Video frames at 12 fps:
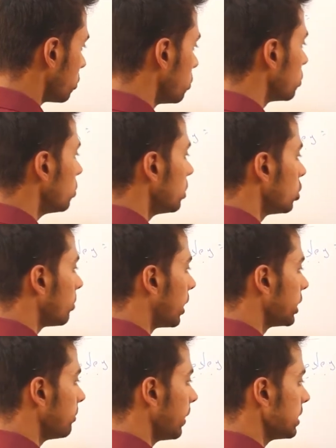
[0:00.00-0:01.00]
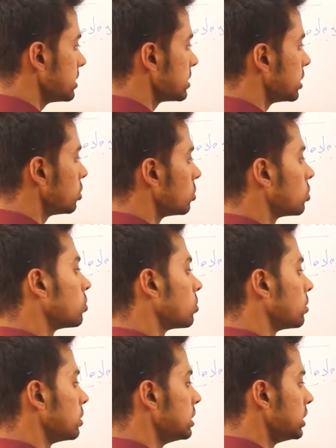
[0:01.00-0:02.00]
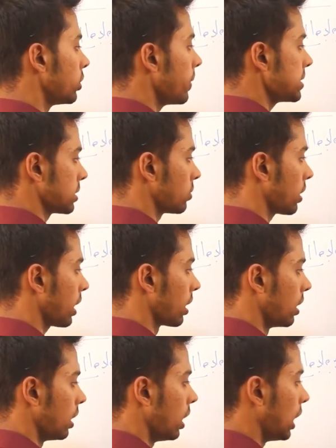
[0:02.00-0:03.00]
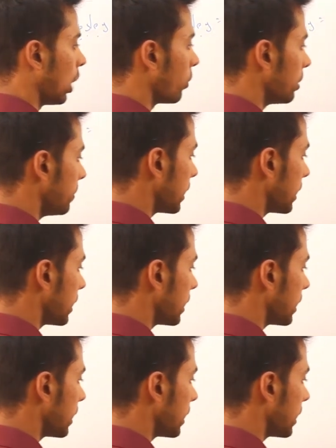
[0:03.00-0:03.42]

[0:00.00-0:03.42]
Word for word: you do, you multiply this into two, this equation, okay. Now it